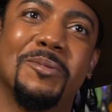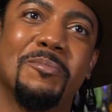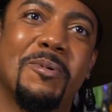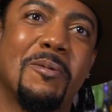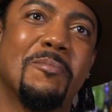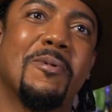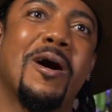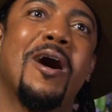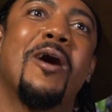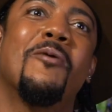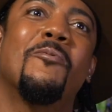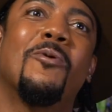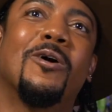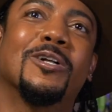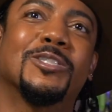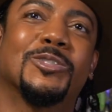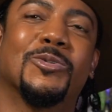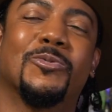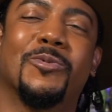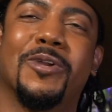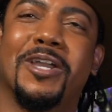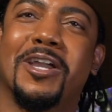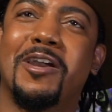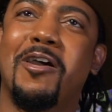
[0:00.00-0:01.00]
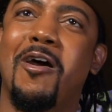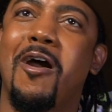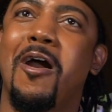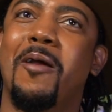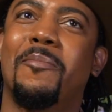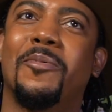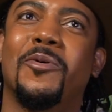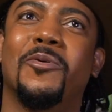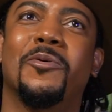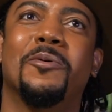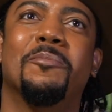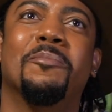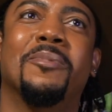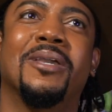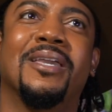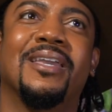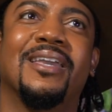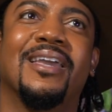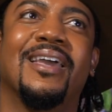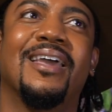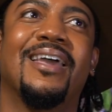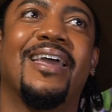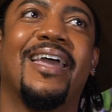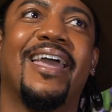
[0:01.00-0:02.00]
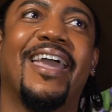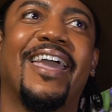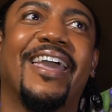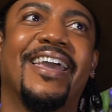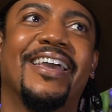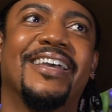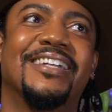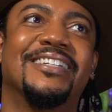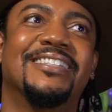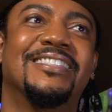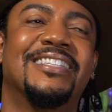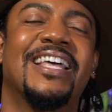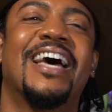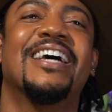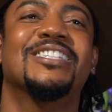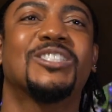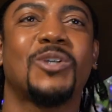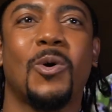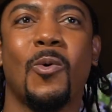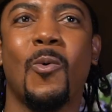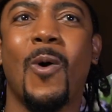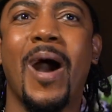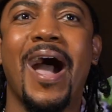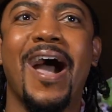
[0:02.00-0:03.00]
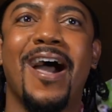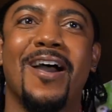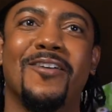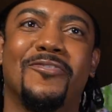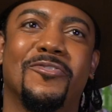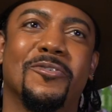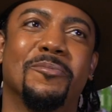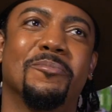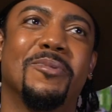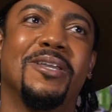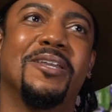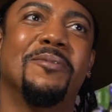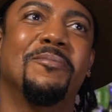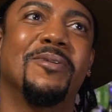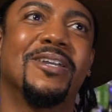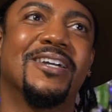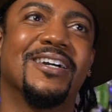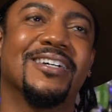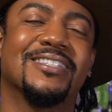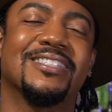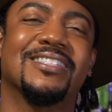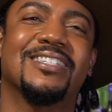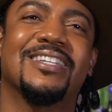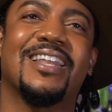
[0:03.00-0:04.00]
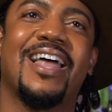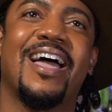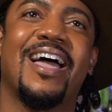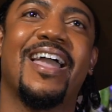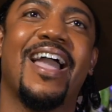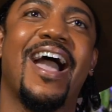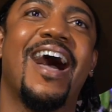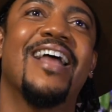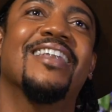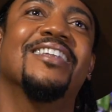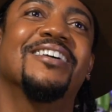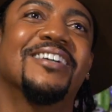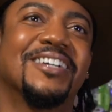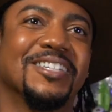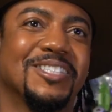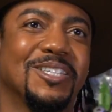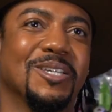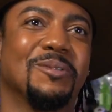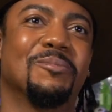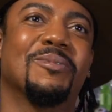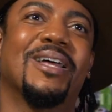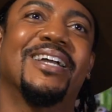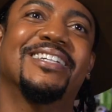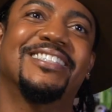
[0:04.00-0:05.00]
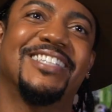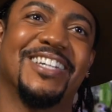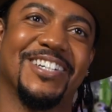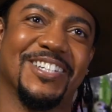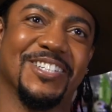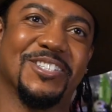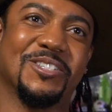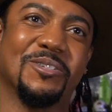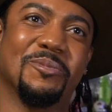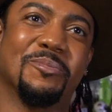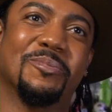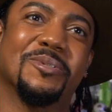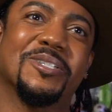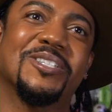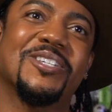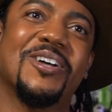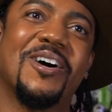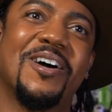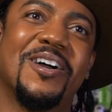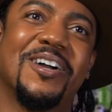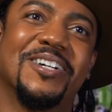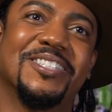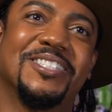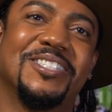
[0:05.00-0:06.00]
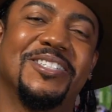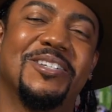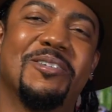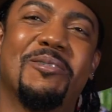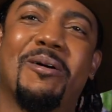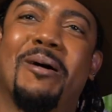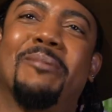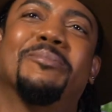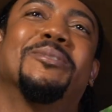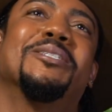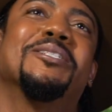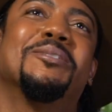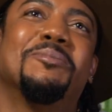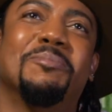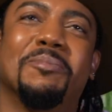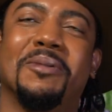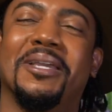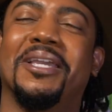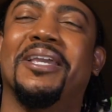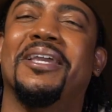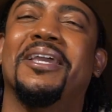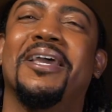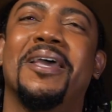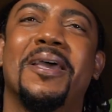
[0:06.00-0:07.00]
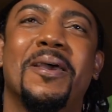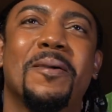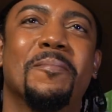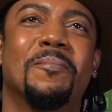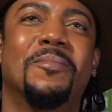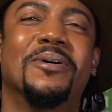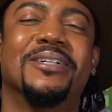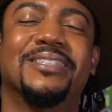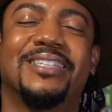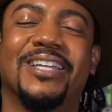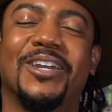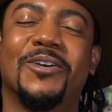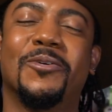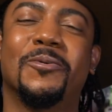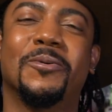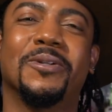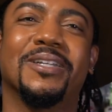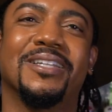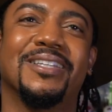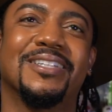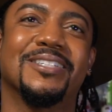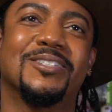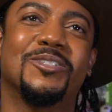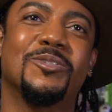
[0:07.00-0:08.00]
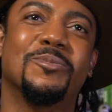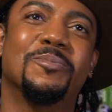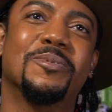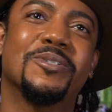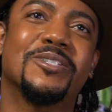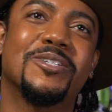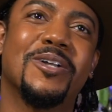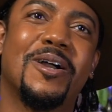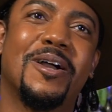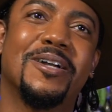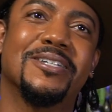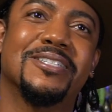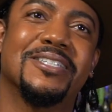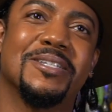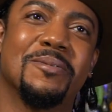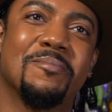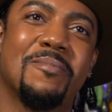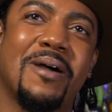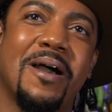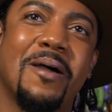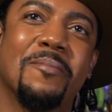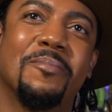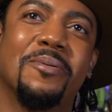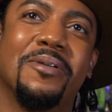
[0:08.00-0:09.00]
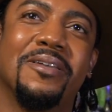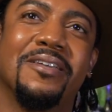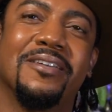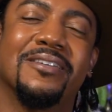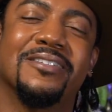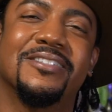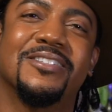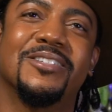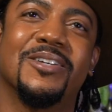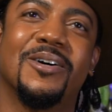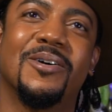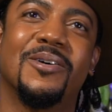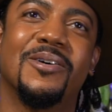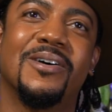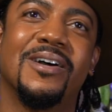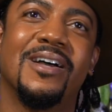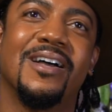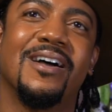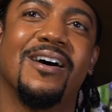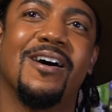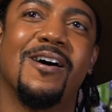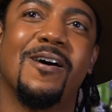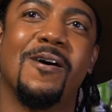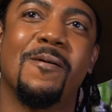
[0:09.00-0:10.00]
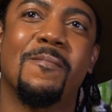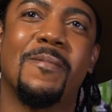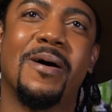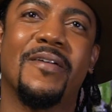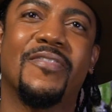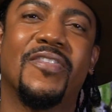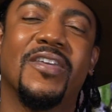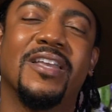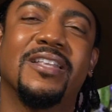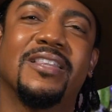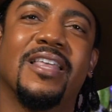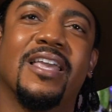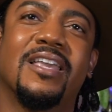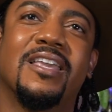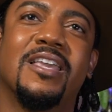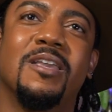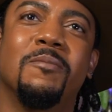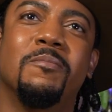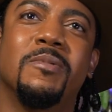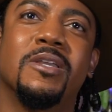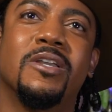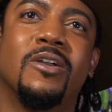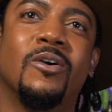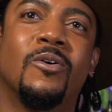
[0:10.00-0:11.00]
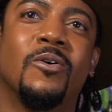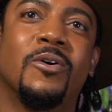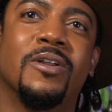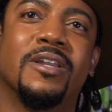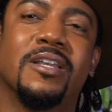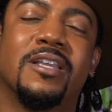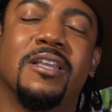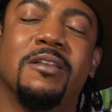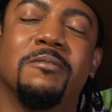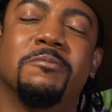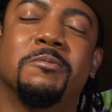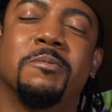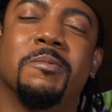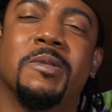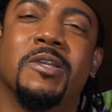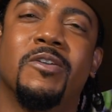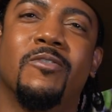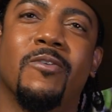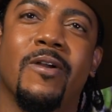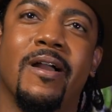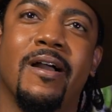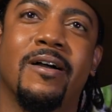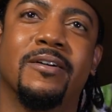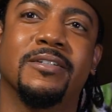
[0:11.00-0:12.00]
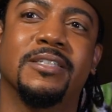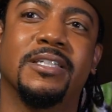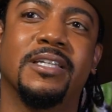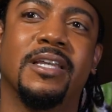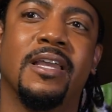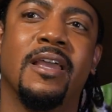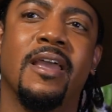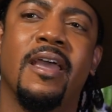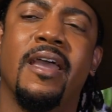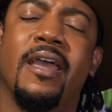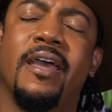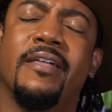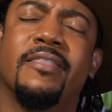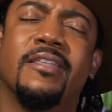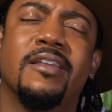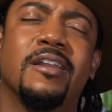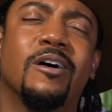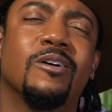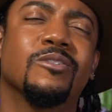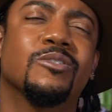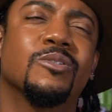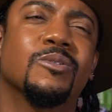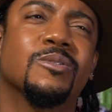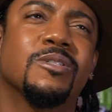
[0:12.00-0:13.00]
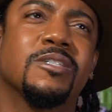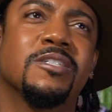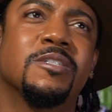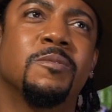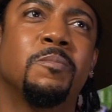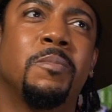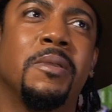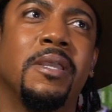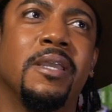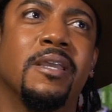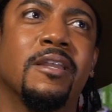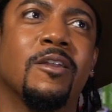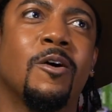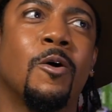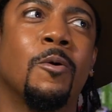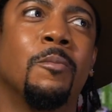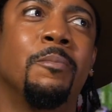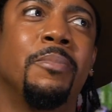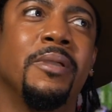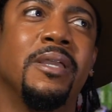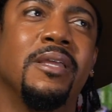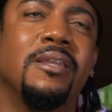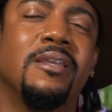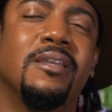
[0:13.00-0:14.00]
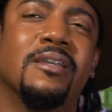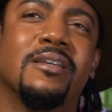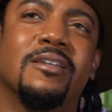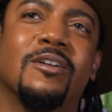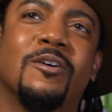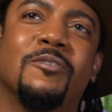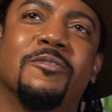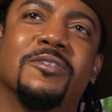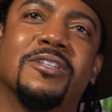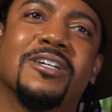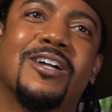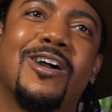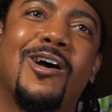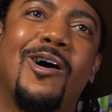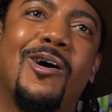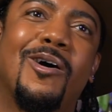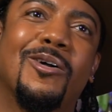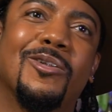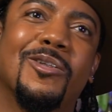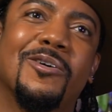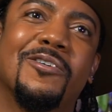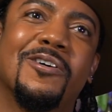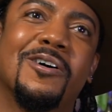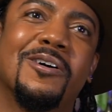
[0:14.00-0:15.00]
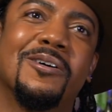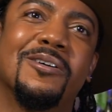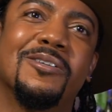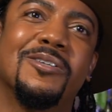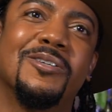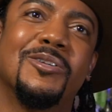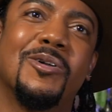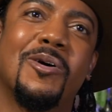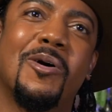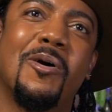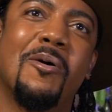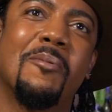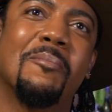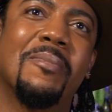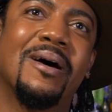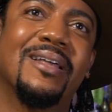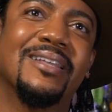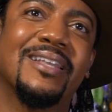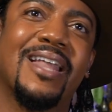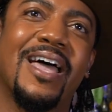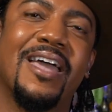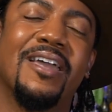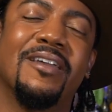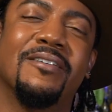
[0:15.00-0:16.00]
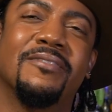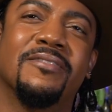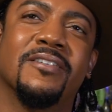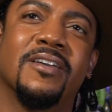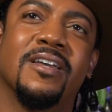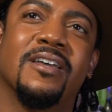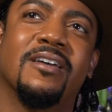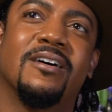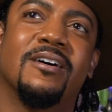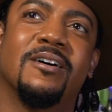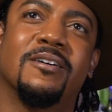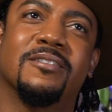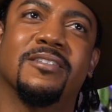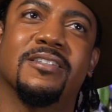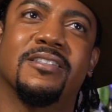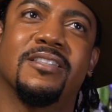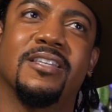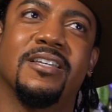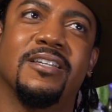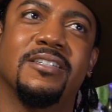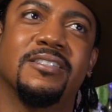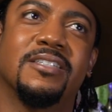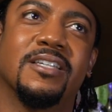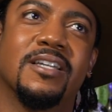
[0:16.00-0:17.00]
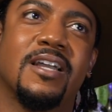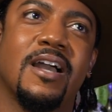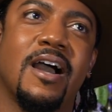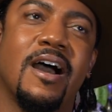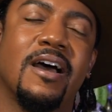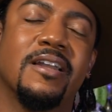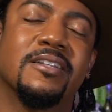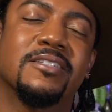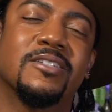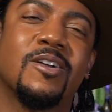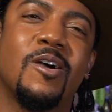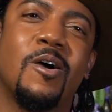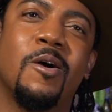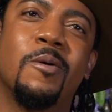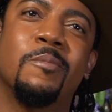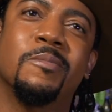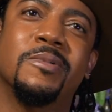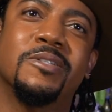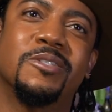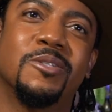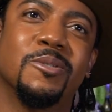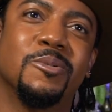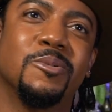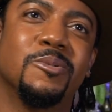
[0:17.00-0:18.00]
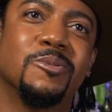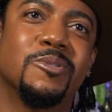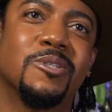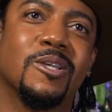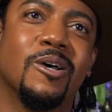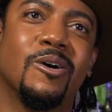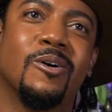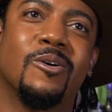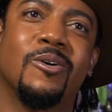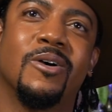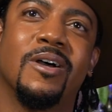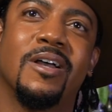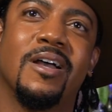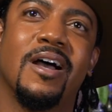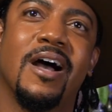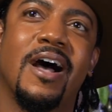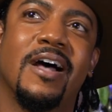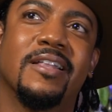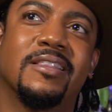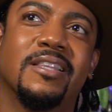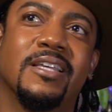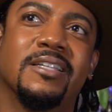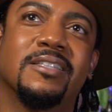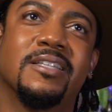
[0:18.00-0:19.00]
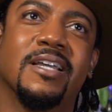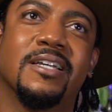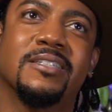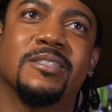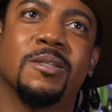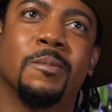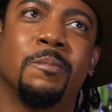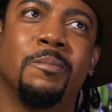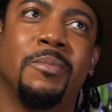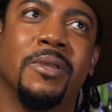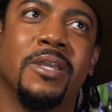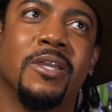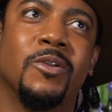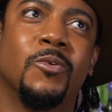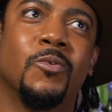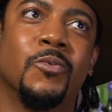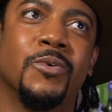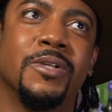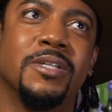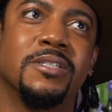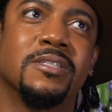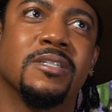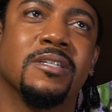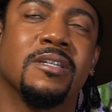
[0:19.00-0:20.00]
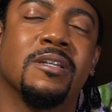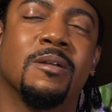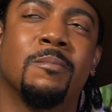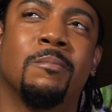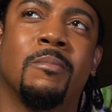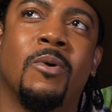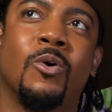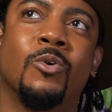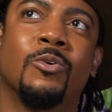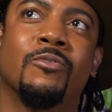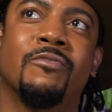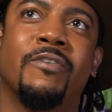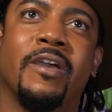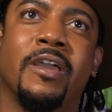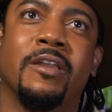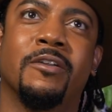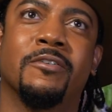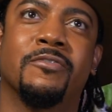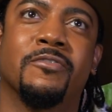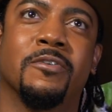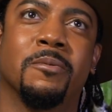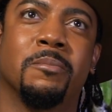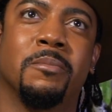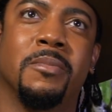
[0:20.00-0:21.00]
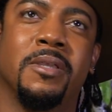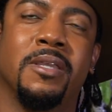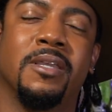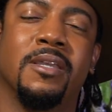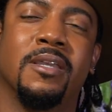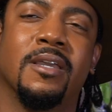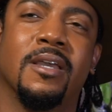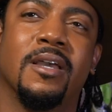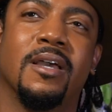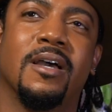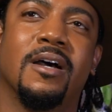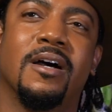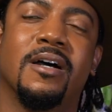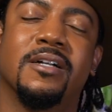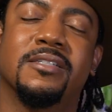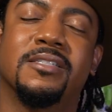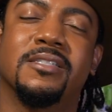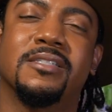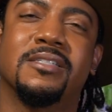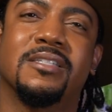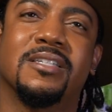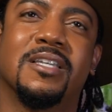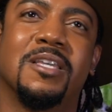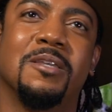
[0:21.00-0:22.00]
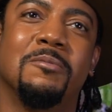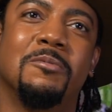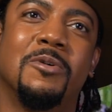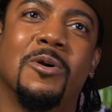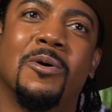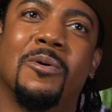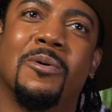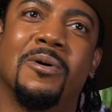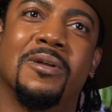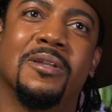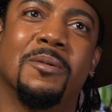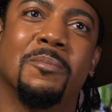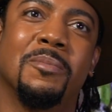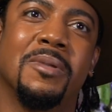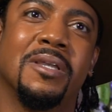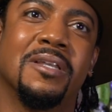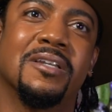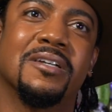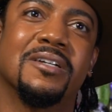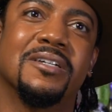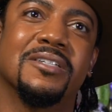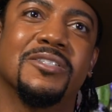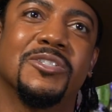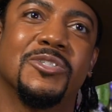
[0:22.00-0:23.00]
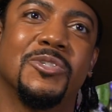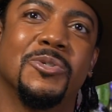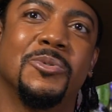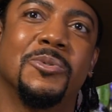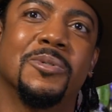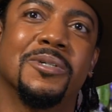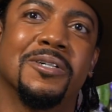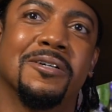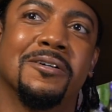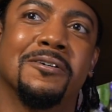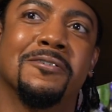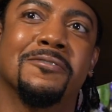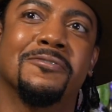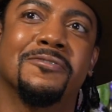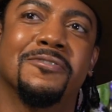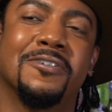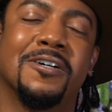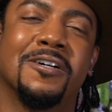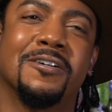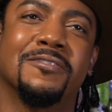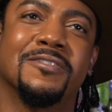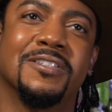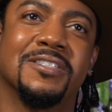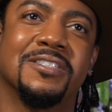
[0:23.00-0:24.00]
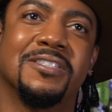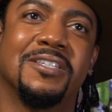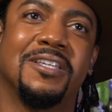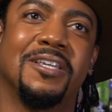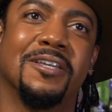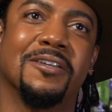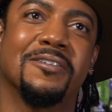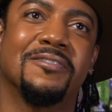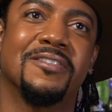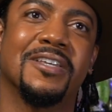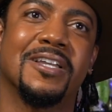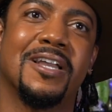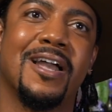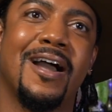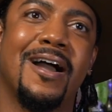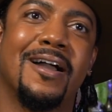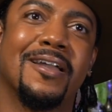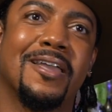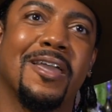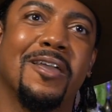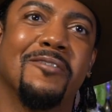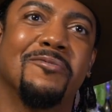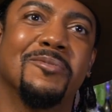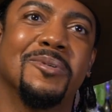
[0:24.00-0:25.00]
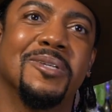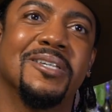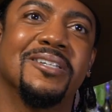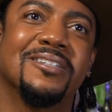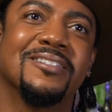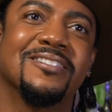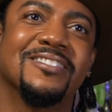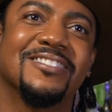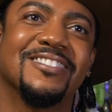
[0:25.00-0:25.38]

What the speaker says: My mom walked the red carpet with me, and that's a why for me, because it's like I look at them like they're the superstars. You know, I'm just me, but they're really the superstars in my opinion. So I think they keep me going, it keeps me grounded, and then also just being obedient over the call of, you know, on my life, on the things that God has called me to. So I think that's a big reason, a motivator for me, just to keep going and being a good steward of this gift that God gave me.